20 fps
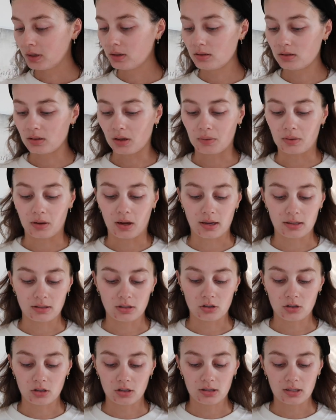so nice.
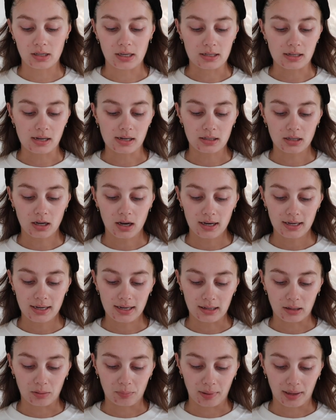You just need a tiny
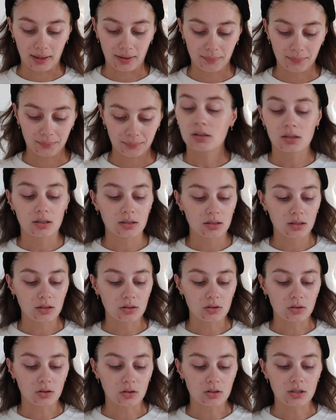little bit.
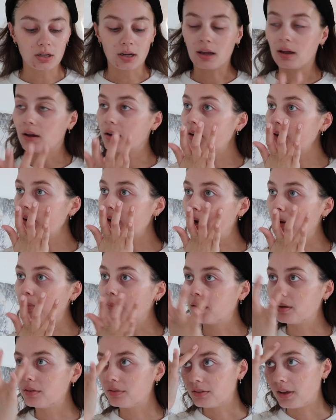Just dot it
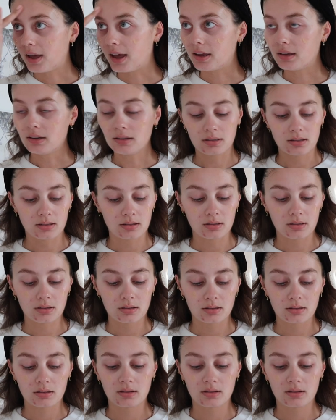around my face.